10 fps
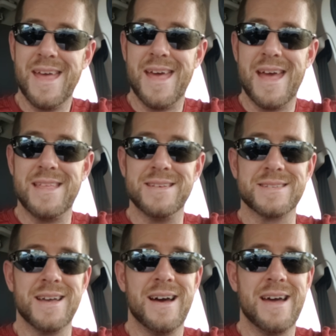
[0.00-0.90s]
And
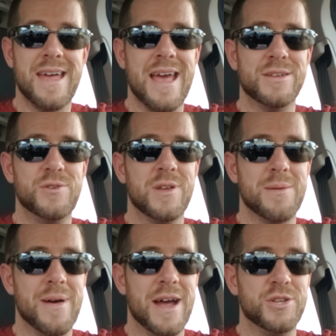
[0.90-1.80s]
this guy, as you can
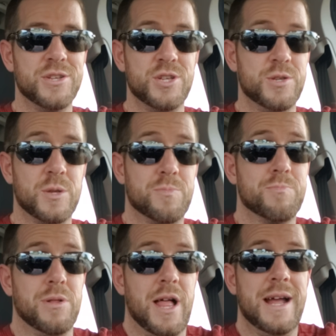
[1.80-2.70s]
imagine, is
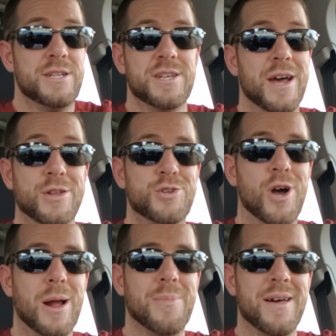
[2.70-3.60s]
just blindsided and
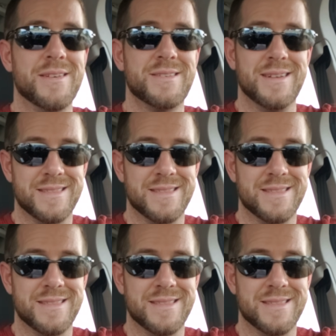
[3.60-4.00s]
shocked by this.